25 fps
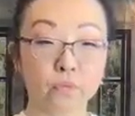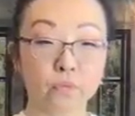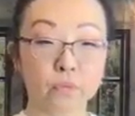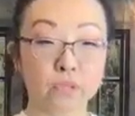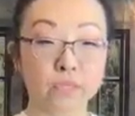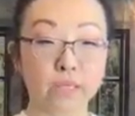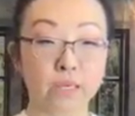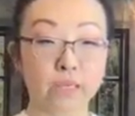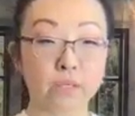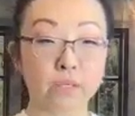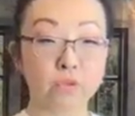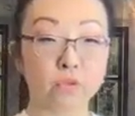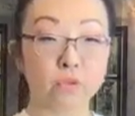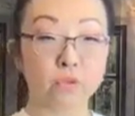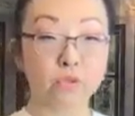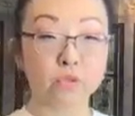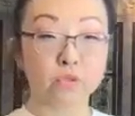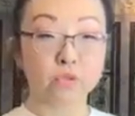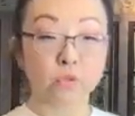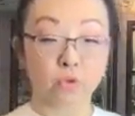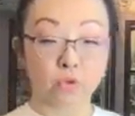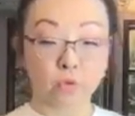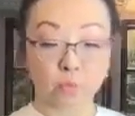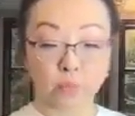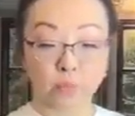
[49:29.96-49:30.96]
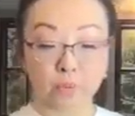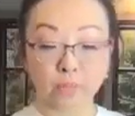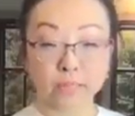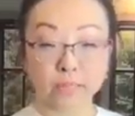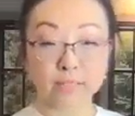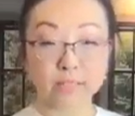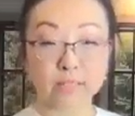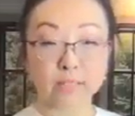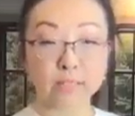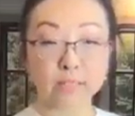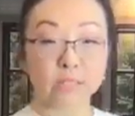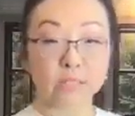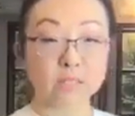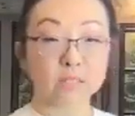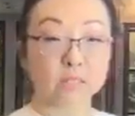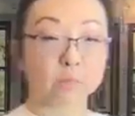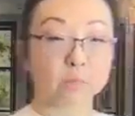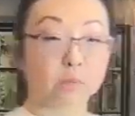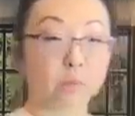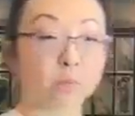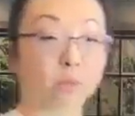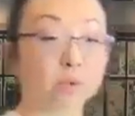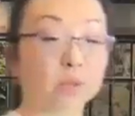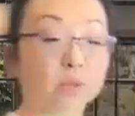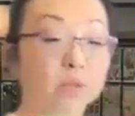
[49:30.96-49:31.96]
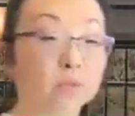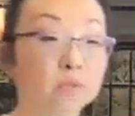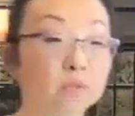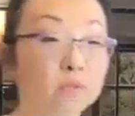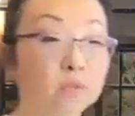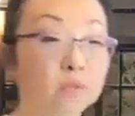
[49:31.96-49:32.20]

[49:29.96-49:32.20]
down to the solar plexus. Let me bring the